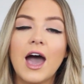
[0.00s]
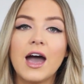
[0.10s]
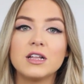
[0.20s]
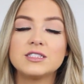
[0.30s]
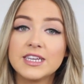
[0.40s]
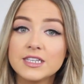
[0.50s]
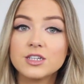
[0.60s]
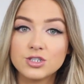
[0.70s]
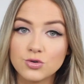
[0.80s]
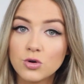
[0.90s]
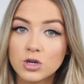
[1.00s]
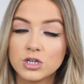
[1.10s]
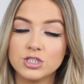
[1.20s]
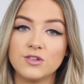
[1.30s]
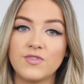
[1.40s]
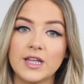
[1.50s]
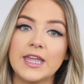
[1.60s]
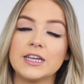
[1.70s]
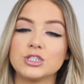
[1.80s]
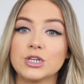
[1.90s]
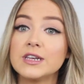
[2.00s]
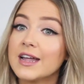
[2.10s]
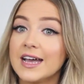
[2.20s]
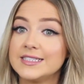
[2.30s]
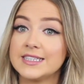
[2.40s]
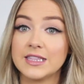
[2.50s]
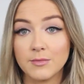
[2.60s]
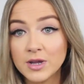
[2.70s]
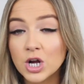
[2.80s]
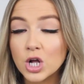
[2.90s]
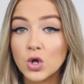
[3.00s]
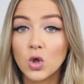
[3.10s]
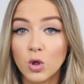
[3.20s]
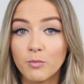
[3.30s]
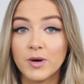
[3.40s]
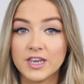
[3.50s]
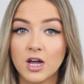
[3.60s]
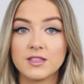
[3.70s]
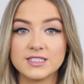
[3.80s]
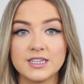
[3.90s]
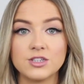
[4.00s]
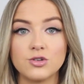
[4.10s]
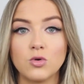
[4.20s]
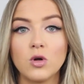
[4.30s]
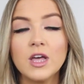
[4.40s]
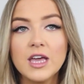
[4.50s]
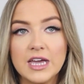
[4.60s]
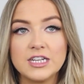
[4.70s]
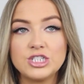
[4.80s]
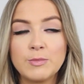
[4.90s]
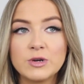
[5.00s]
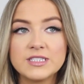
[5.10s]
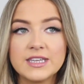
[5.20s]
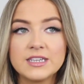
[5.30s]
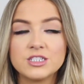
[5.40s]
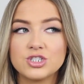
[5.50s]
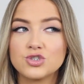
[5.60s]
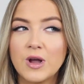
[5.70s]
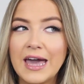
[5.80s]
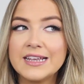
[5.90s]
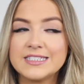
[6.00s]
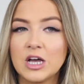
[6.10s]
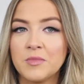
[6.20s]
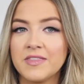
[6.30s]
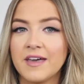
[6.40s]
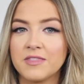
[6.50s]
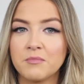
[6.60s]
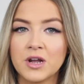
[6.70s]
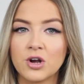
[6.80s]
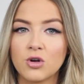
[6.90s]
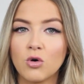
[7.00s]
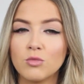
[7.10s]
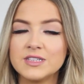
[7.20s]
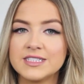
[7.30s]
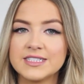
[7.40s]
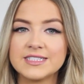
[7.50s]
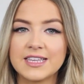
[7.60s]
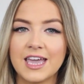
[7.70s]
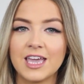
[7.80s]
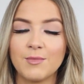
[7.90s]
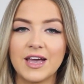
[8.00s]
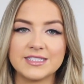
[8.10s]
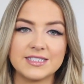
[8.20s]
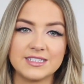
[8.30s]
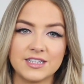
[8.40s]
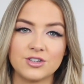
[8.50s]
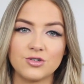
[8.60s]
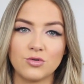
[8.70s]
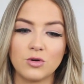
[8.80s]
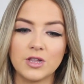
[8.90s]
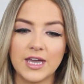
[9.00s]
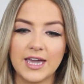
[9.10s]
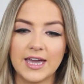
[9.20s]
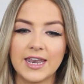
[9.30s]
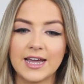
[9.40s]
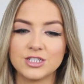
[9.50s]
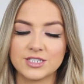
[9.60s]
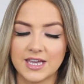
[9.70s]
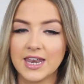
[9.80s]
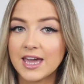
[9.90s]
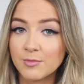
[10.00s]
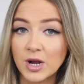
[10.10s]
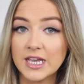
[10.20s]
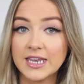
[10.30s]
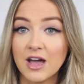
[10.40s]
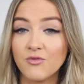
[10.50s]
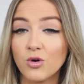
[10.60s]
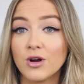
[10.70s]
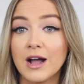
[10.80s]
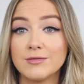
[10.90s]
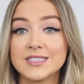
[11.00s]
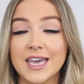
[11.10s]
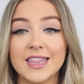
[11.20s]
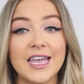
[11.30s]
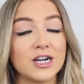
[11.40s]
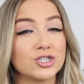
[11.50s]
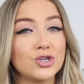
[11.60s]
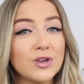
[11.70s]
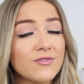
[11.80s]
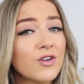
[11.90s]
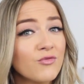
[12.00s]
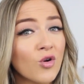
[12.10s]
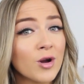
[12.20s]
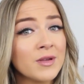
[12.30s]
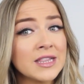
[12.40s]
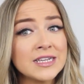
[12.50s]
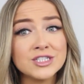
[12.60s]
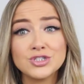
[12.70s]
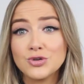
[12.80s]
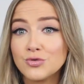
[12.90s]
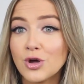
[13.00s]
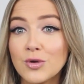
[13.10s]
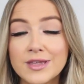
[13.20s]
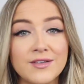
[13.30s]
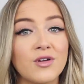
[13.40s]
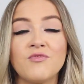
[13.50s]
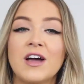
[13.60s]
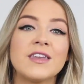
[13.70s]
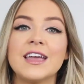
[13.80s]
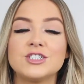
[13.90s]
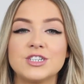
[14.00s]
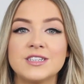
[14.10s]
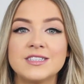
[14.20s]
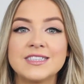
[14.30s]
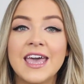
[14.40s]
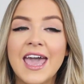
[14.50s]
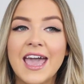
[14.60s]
Teint Idole Cushion Foundation? I see the Miracle, but not the Teint Idole. And she proceeded to try to tell me that the Miracle was the same as the Teint Idole. And I just kind of had to break it down for her. I was like, they are two different formulas, two totally different foundations.